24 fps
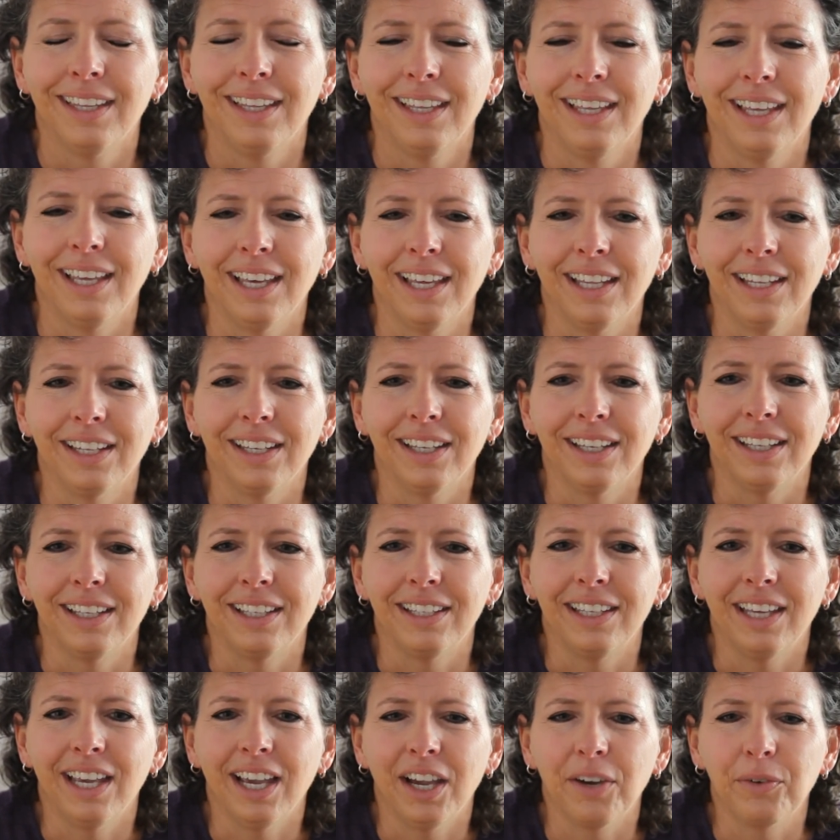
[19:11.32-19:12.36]
And
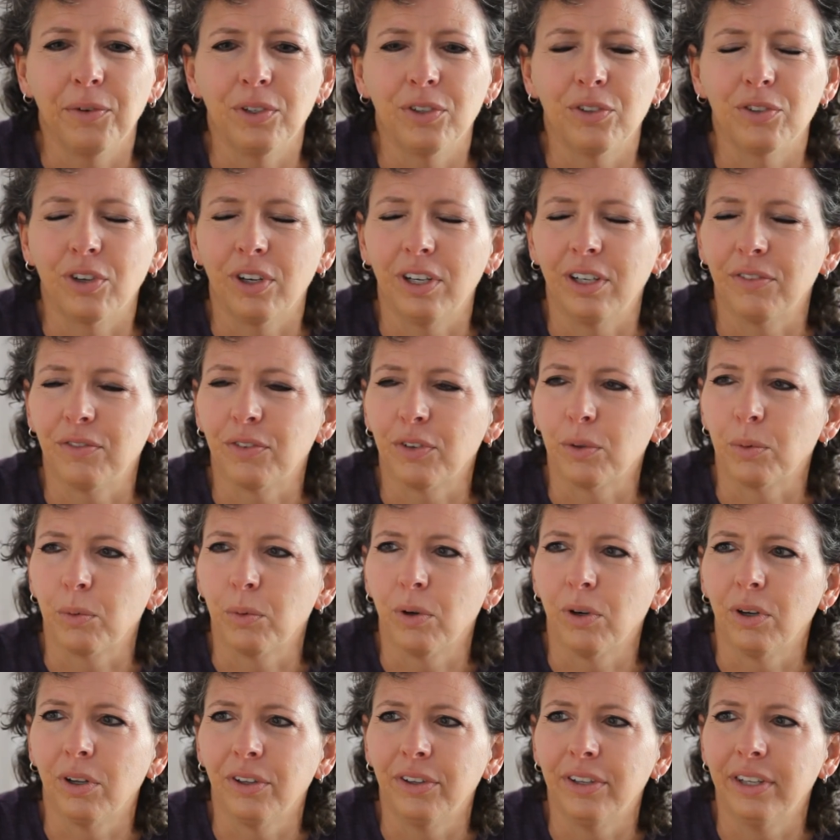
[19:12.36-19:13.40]
I wouldn't trade it for the
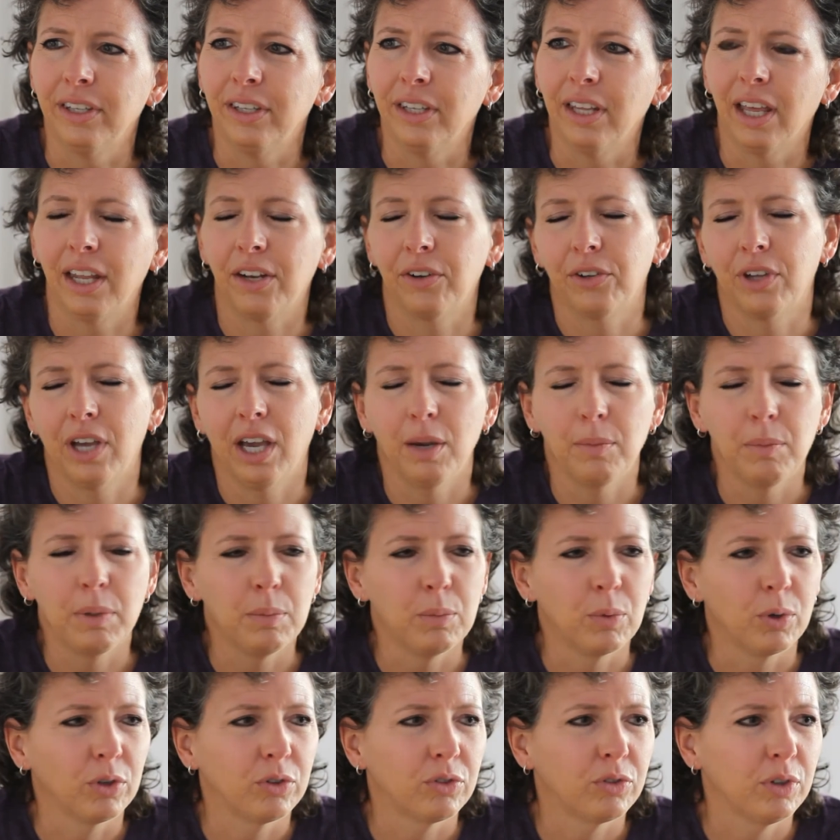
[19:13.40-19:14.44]
world. And I don't know how
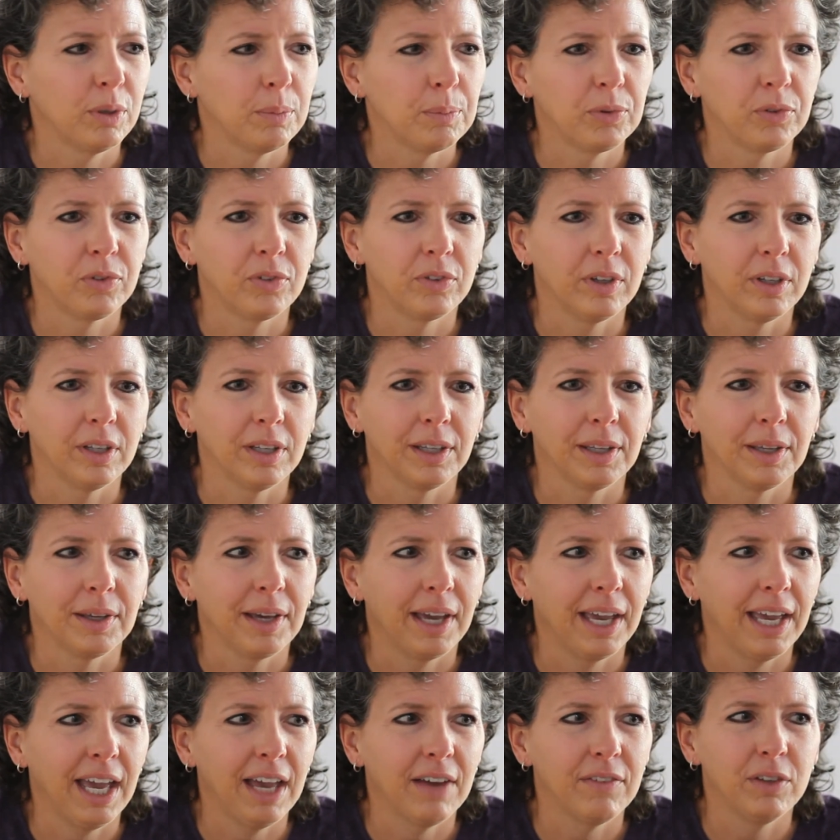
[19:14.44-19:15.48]
many more trips
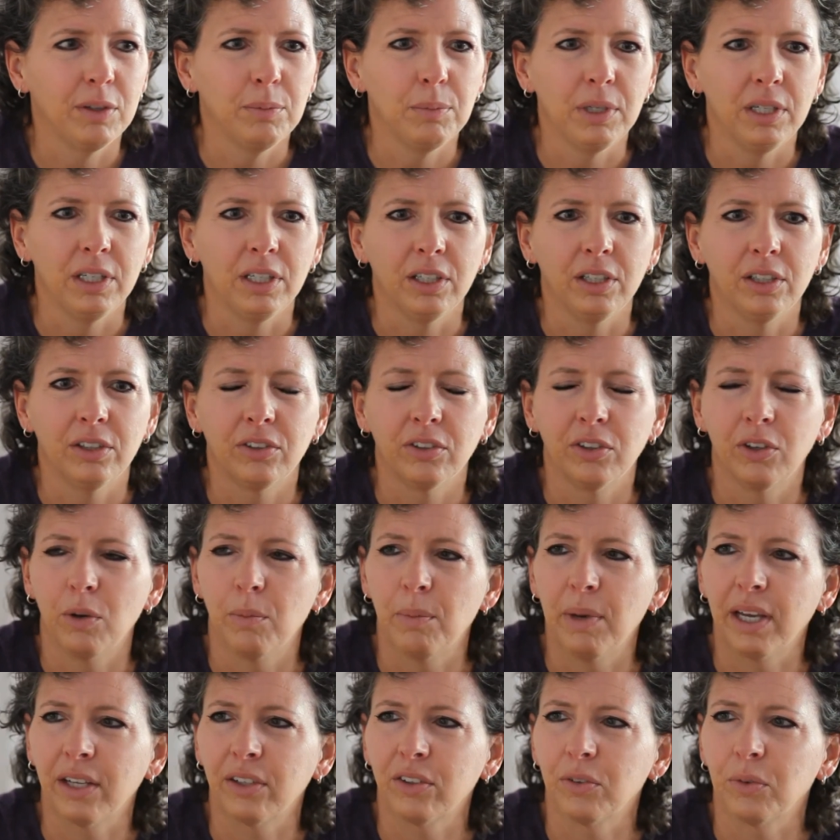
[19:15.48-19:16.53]
I have in me to go
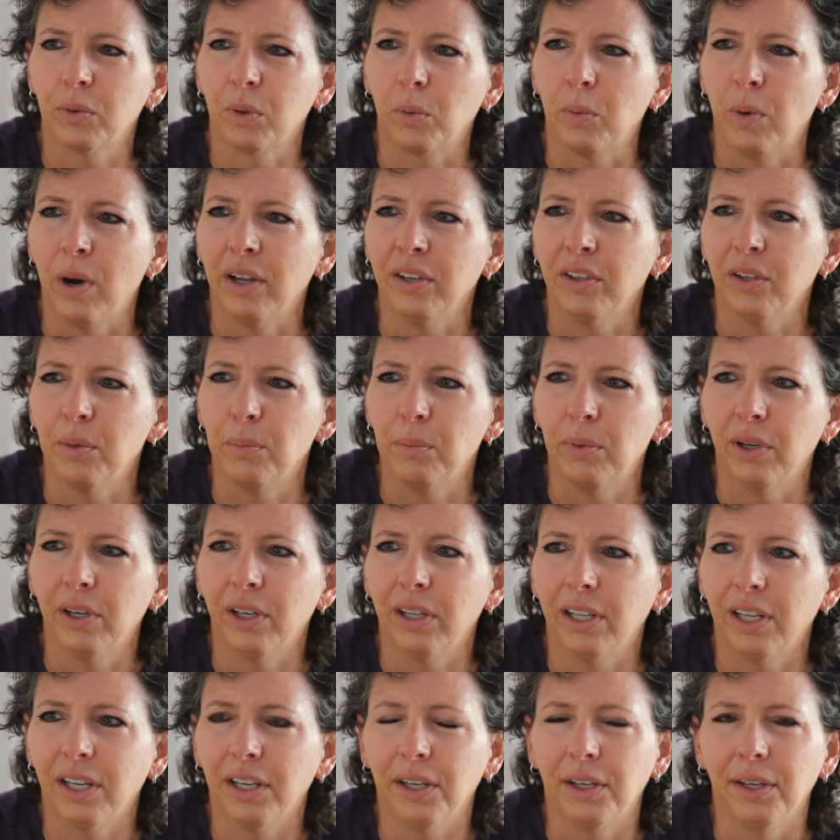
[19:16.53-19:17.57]
back to Rwanda,
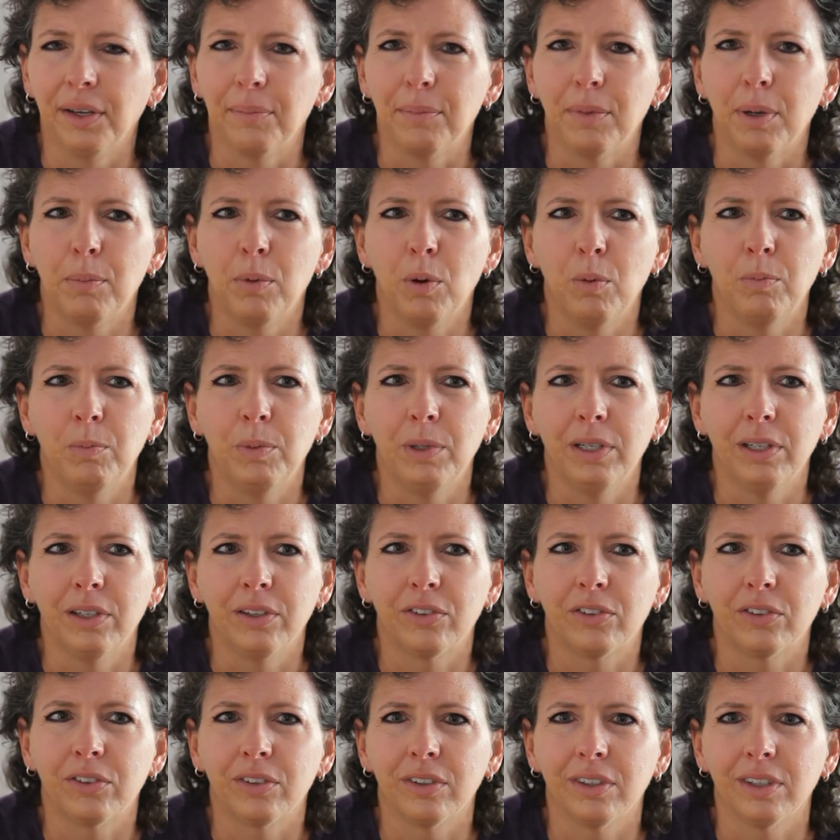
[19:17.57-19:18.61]
but I'm hoping
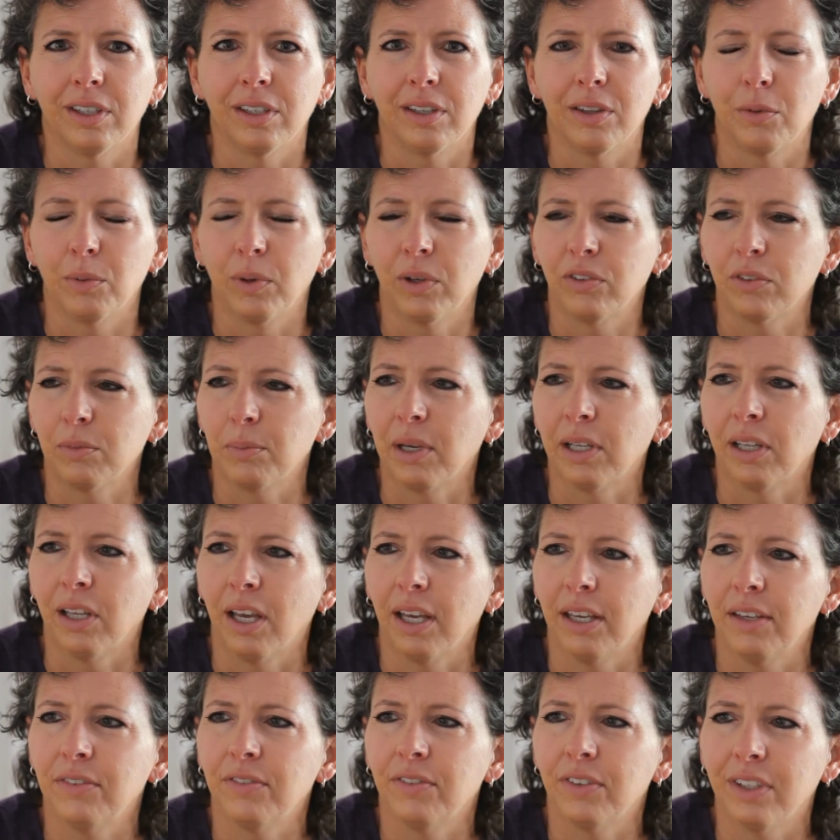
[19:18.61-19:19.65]
it's the rest of my
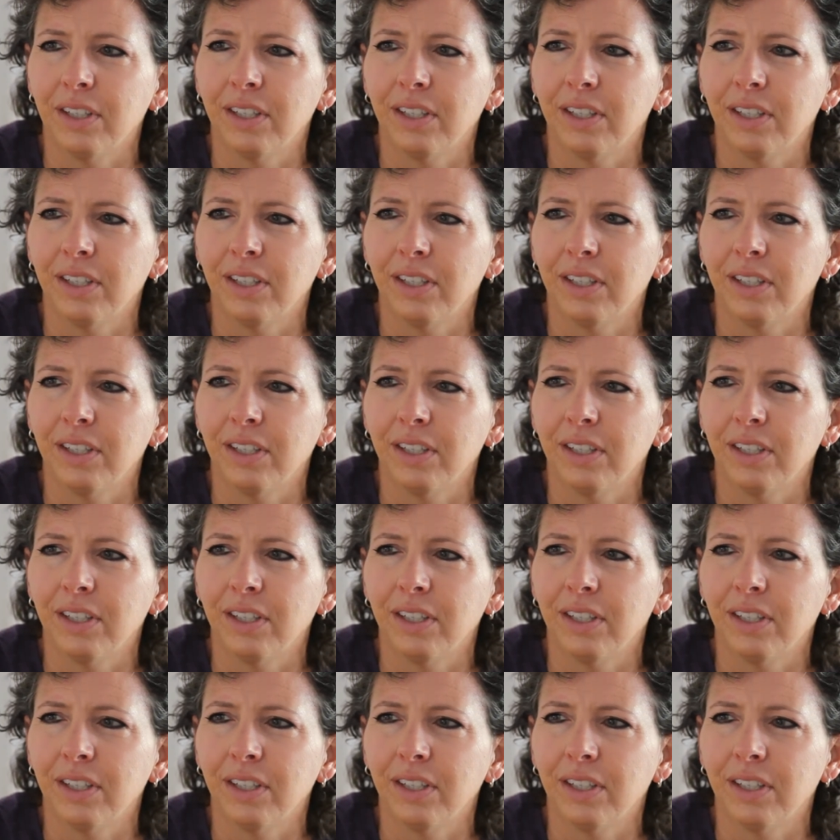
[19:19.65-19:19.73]
life.